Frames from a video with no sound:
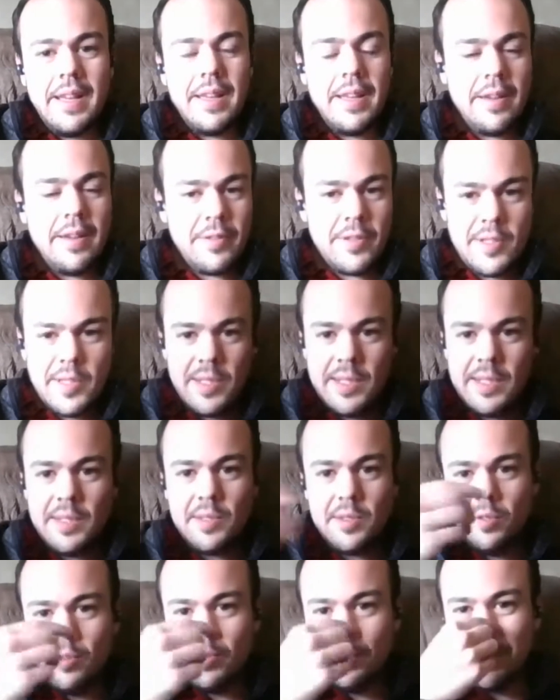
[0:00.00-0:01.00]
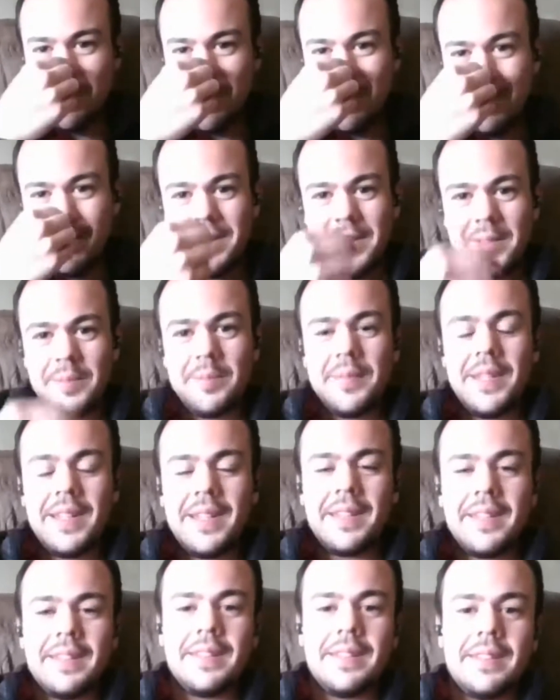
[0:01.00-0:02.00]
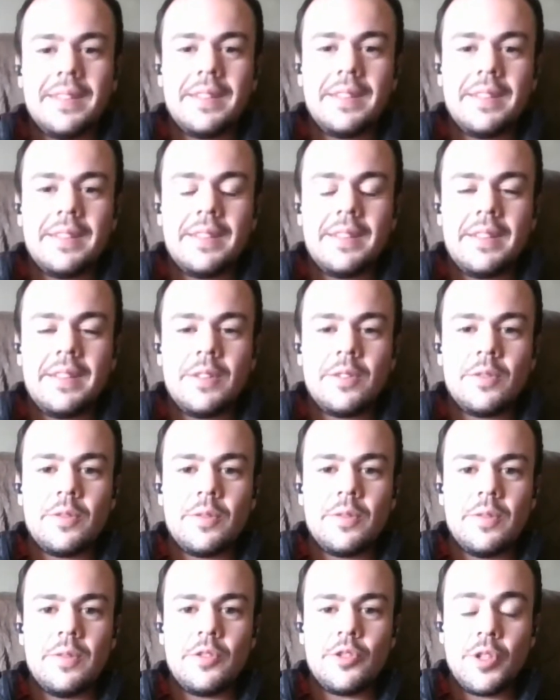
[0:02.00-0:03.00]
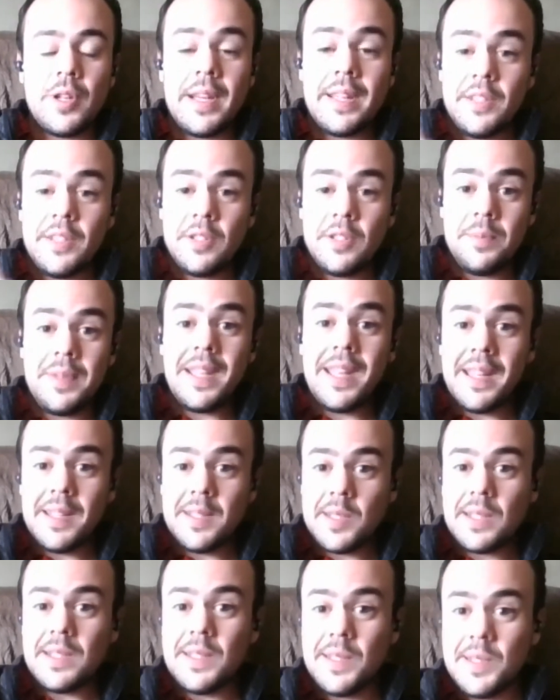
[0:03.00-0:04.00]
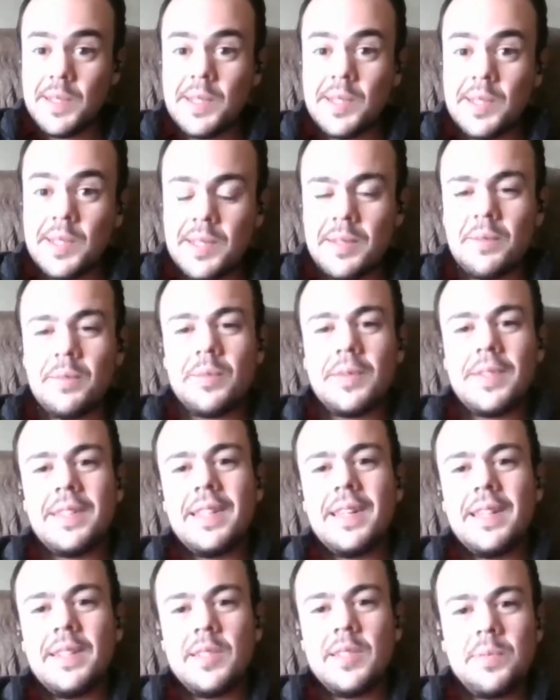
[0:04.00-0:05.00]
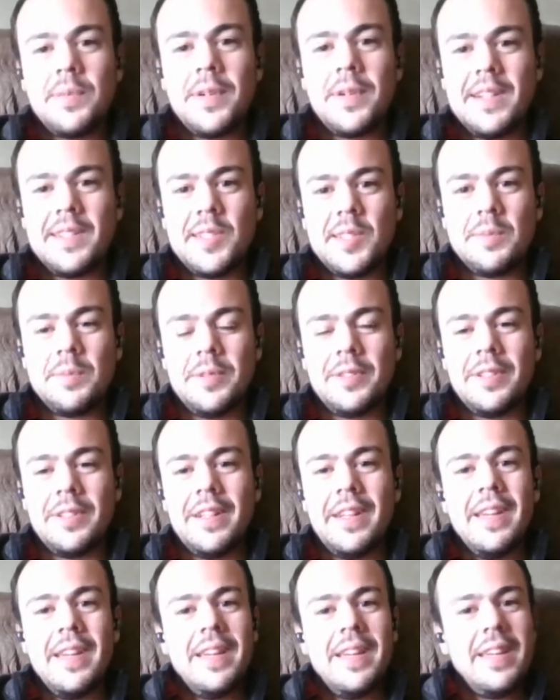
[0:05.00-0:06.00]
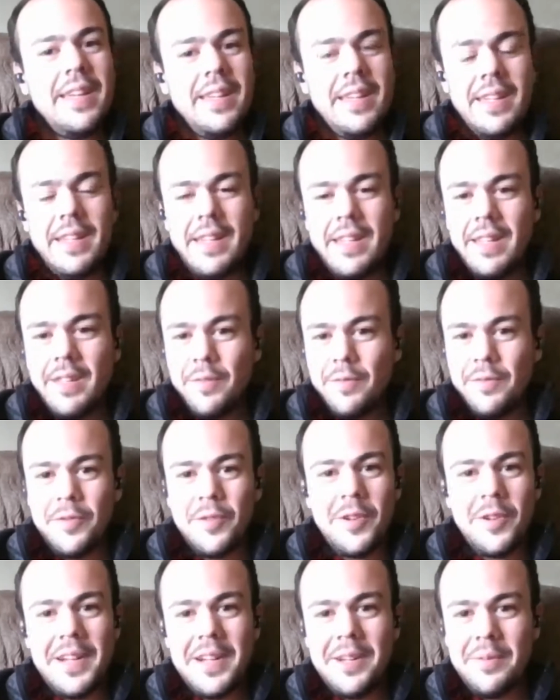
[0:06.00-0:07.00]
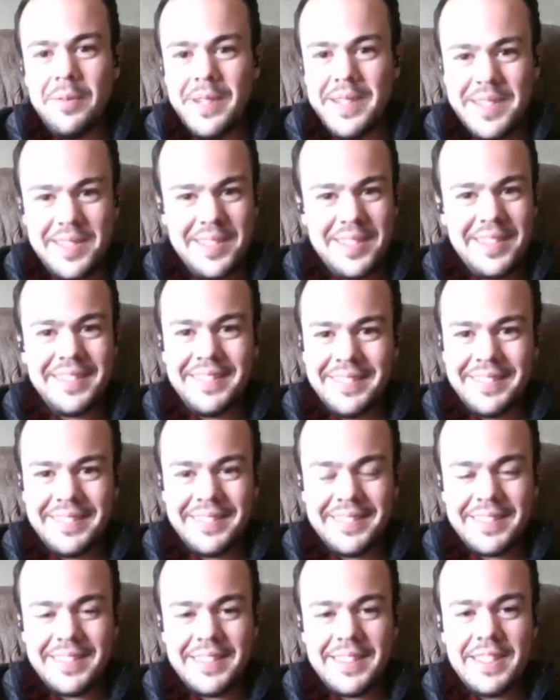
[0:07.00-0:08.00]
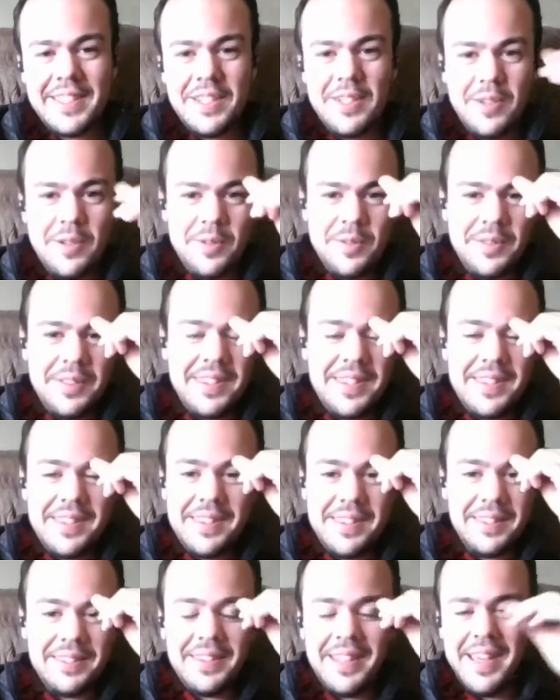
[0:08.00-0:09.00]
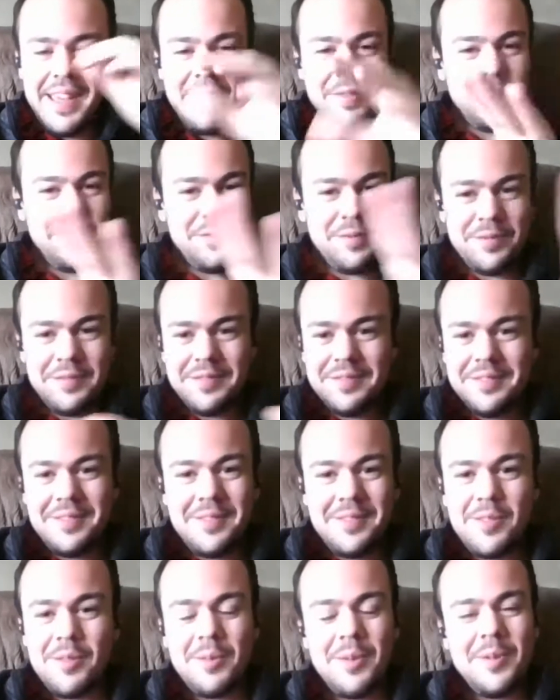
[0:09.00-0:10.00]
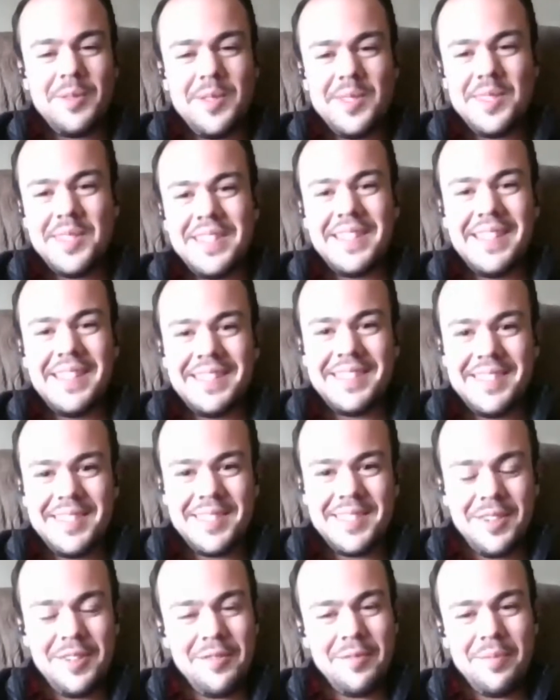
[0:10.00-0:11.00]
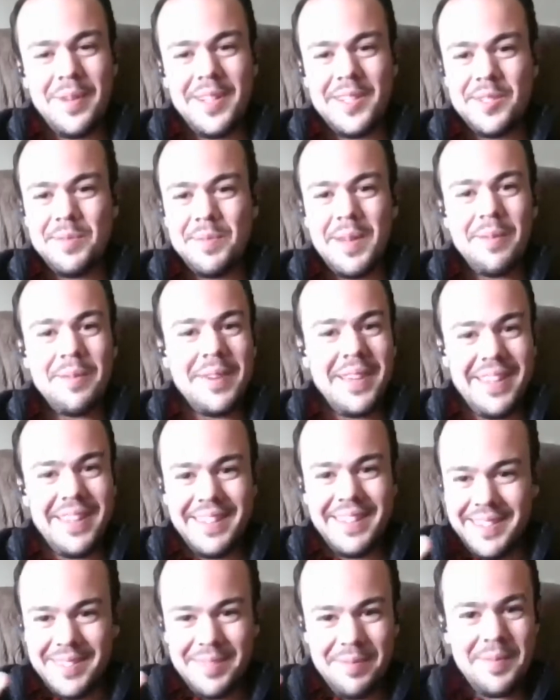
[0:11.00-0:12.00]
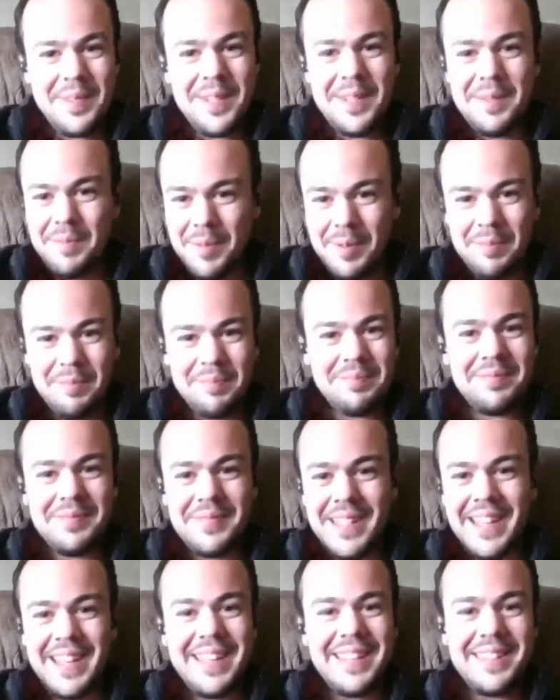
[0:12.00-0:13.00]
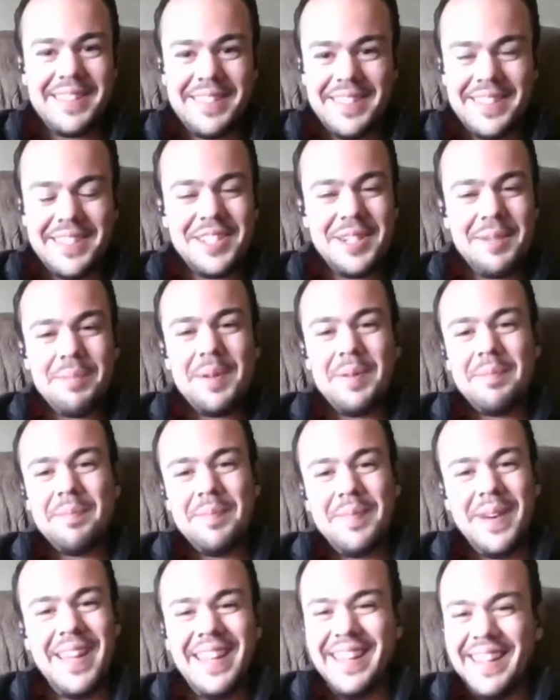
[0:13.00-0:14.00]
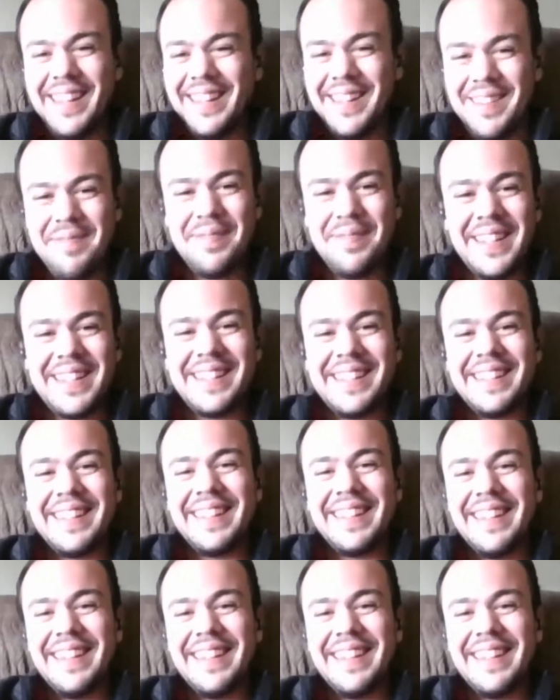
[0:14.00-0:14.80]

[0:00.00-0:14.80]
ever since Upanayanam, and try to be as consistent with that as possible. If for any reason life throws things, curveballs my way, minimum Gayatri Japam, but